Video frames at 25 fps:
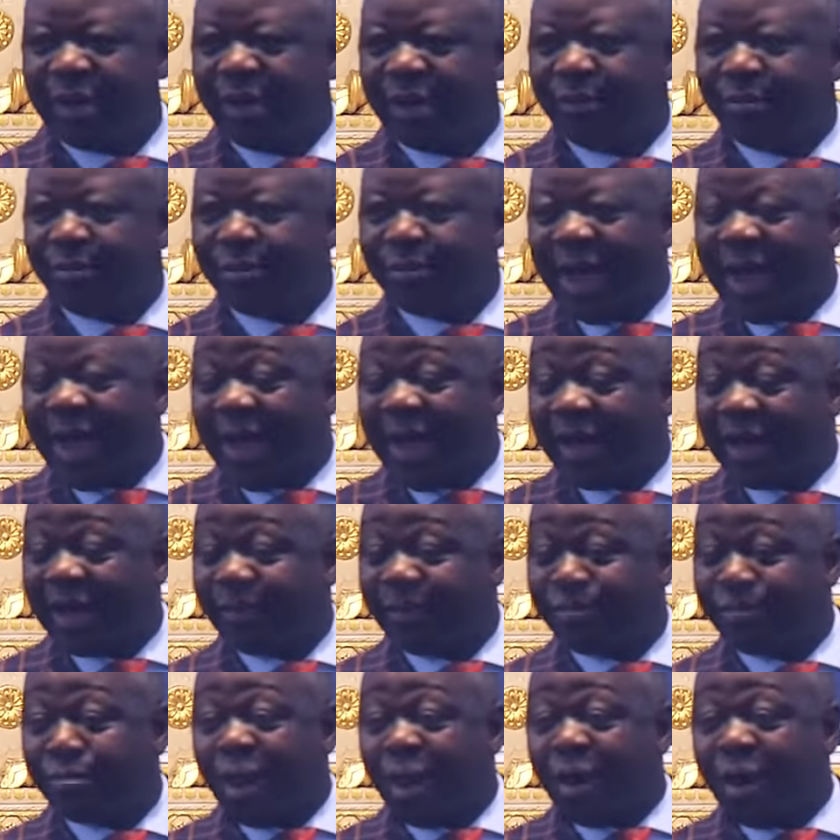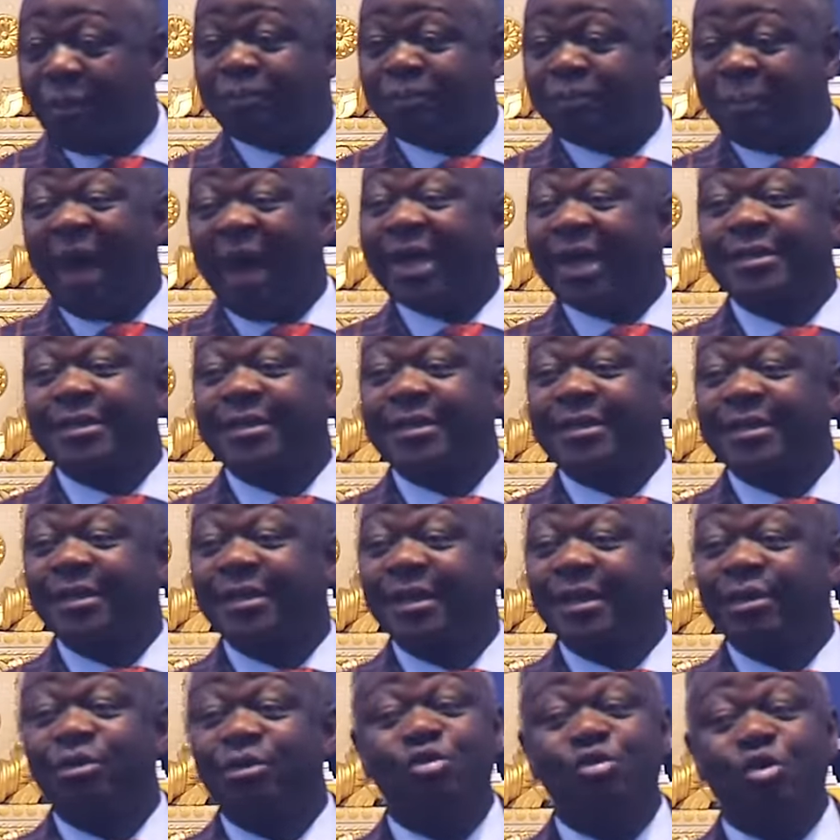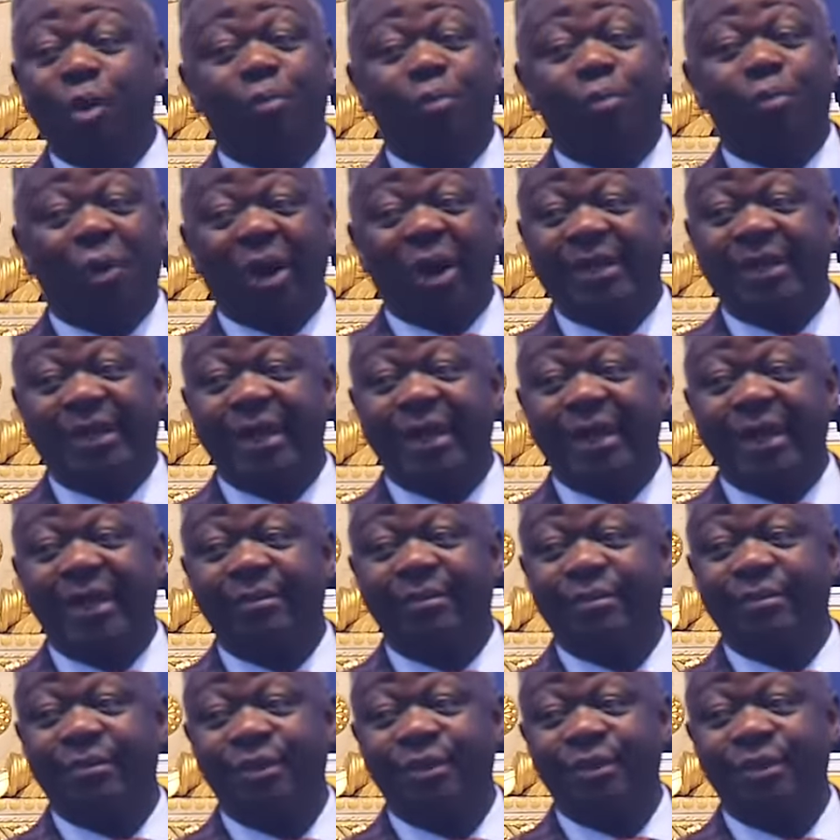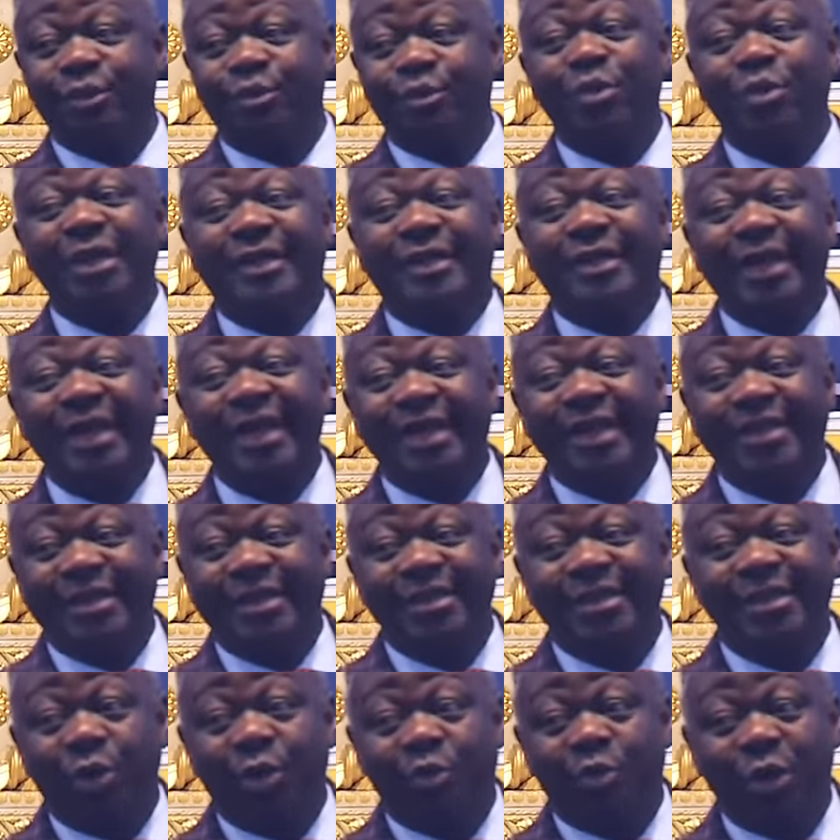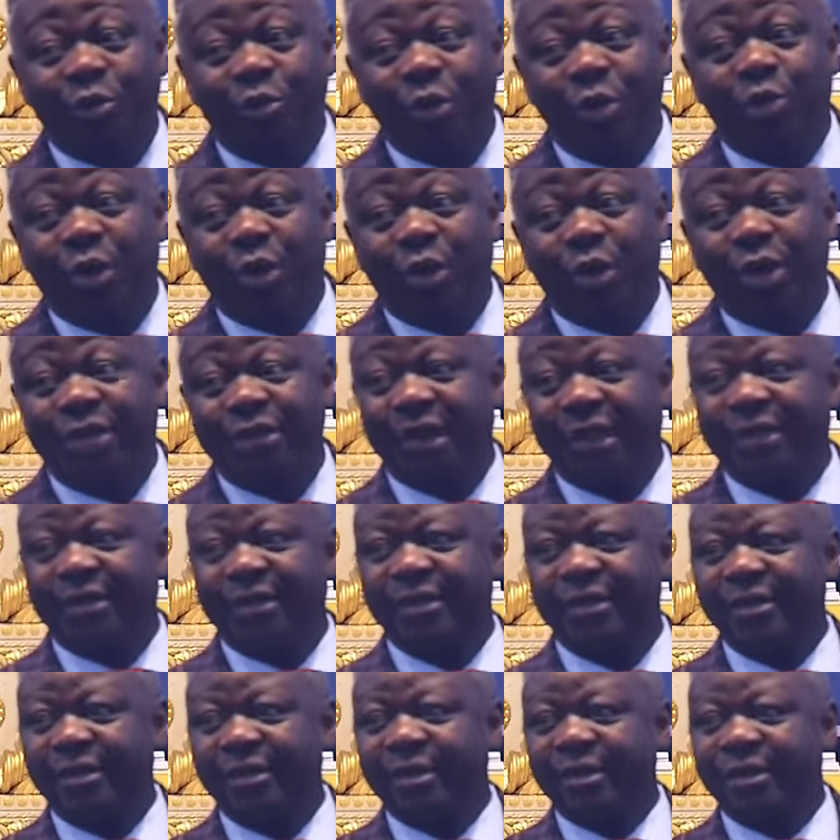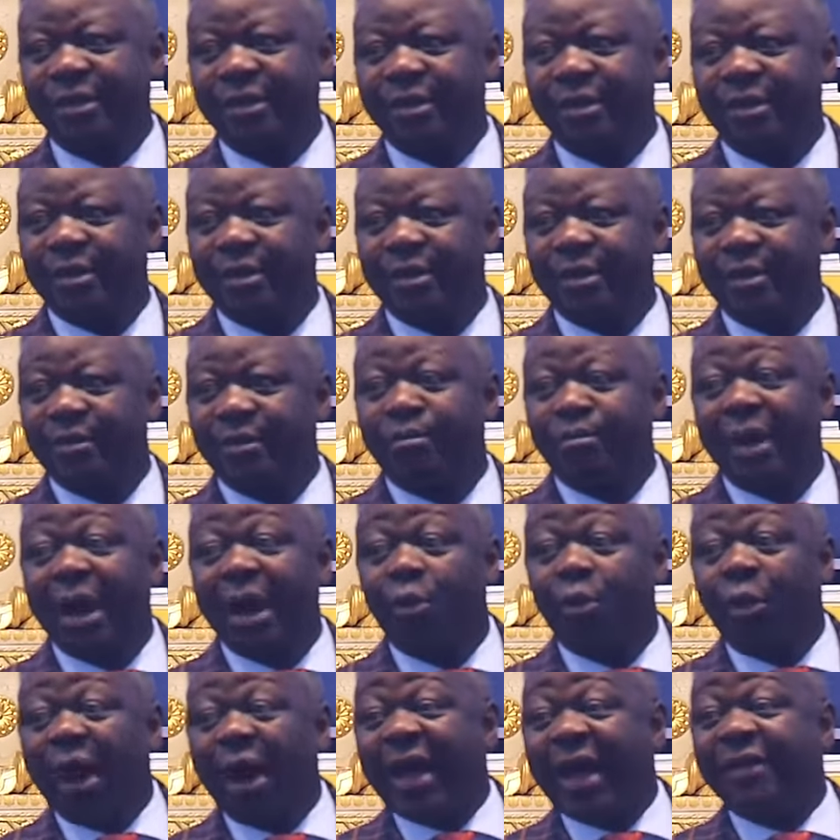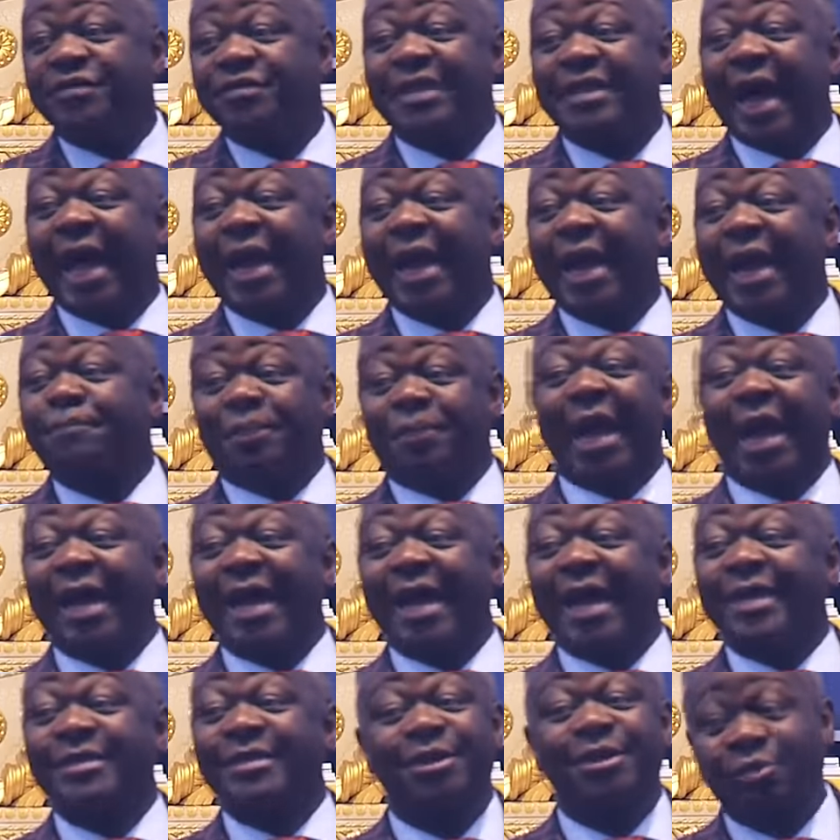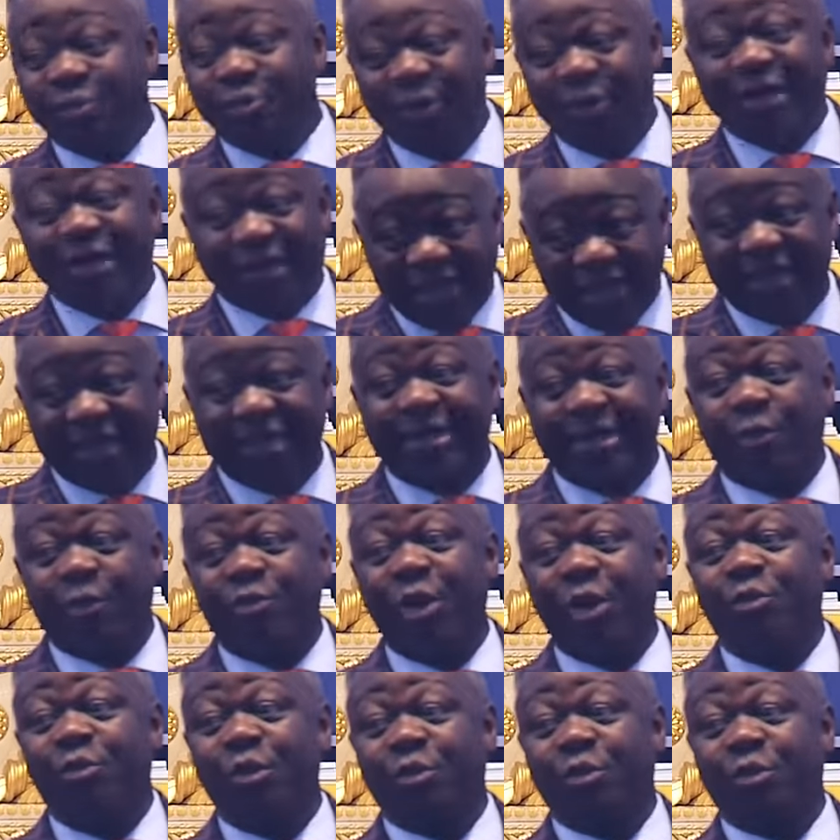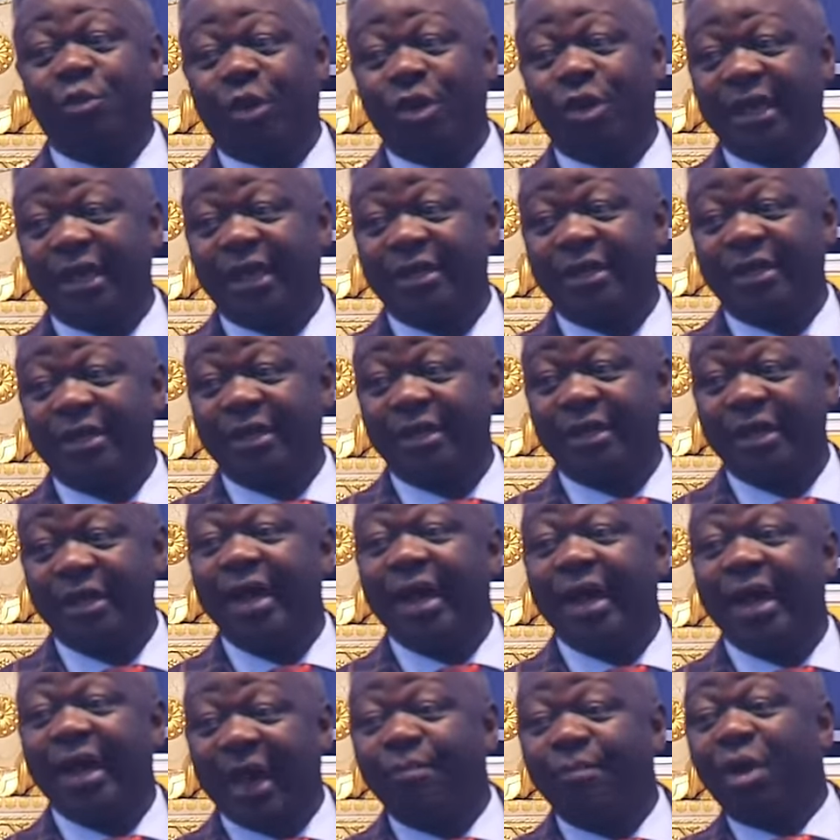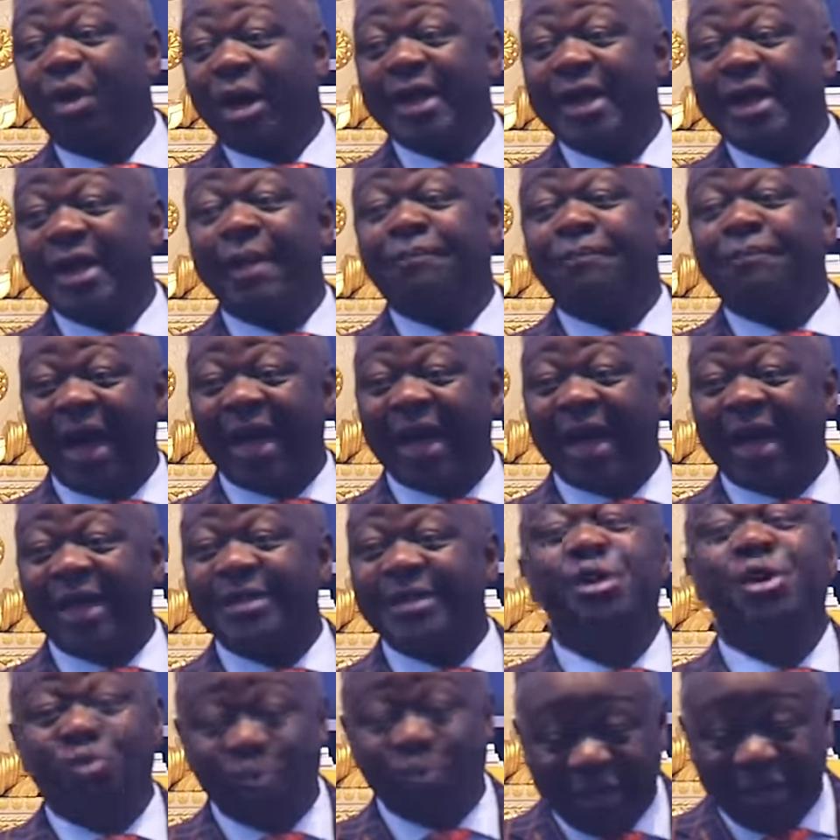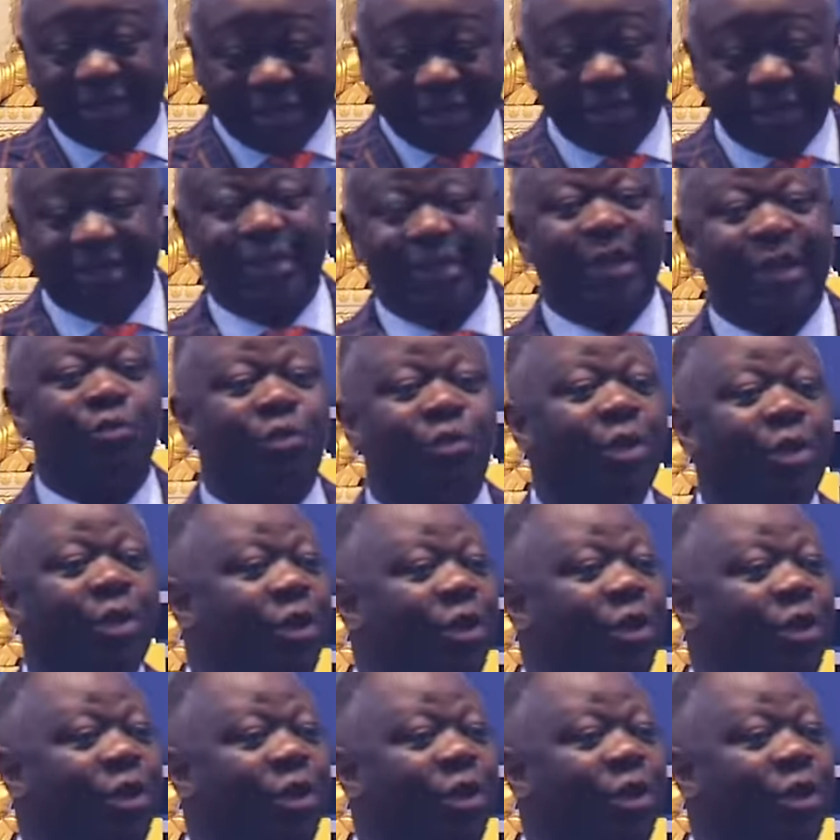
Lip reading: My mom passed, nobody came. We did it the way we wanted. My wife's dad passed, we did it the way we wanted. Her mother passed, we did it the way we